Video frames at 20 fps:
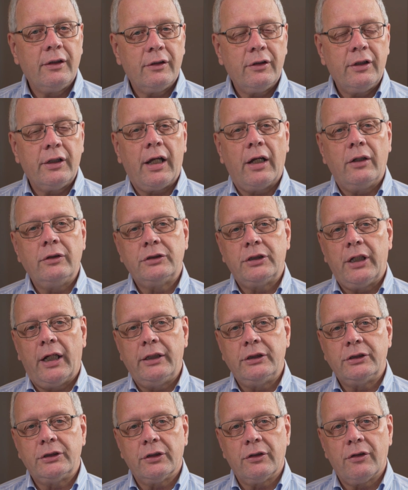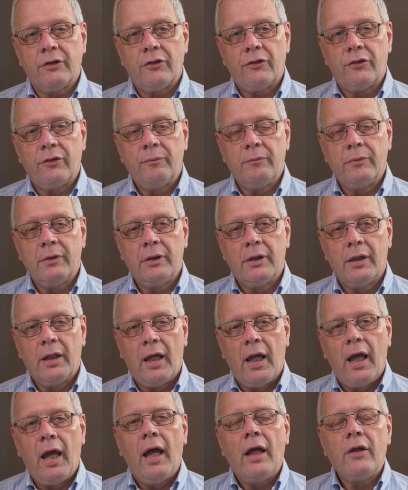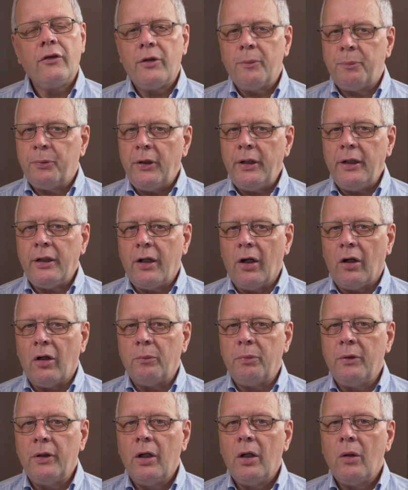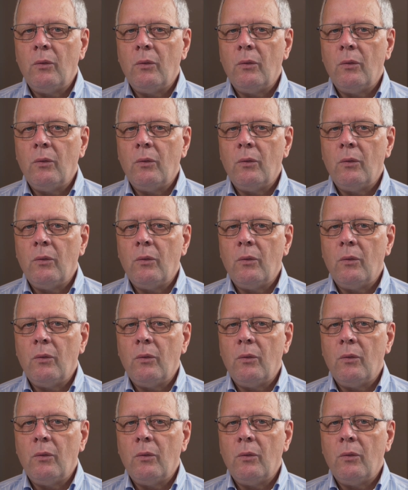negotiations. The pre-COP